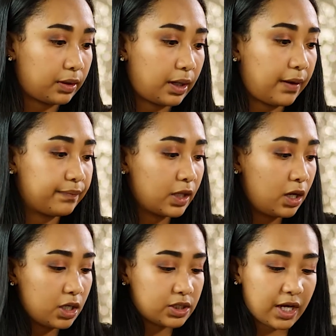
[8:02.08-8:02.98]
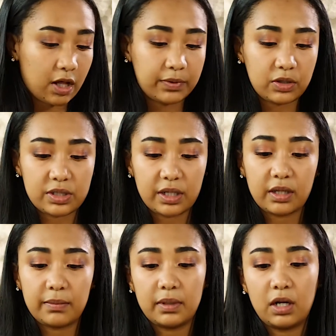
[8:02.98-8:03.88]
Okay, today I'll be using
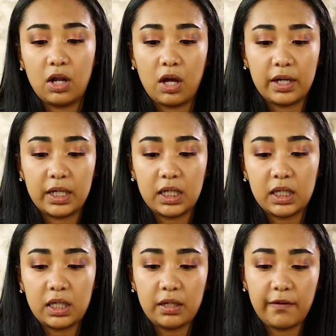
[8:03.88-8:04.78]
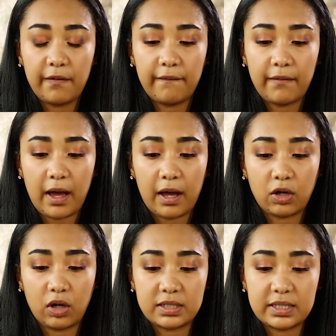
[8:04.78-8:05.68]
the Milani
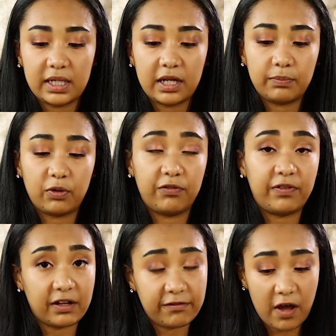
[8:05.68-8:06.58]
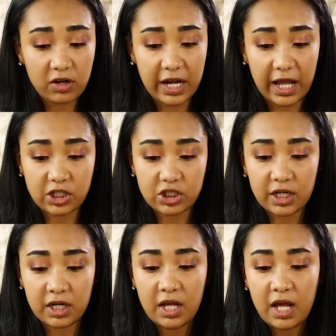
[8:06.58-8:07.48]
Conceal and Perfect
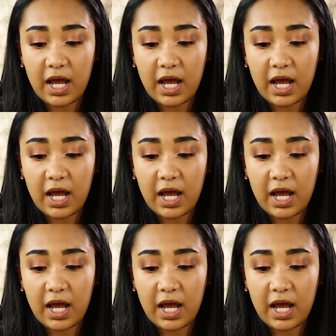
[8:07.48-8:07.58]
foundation.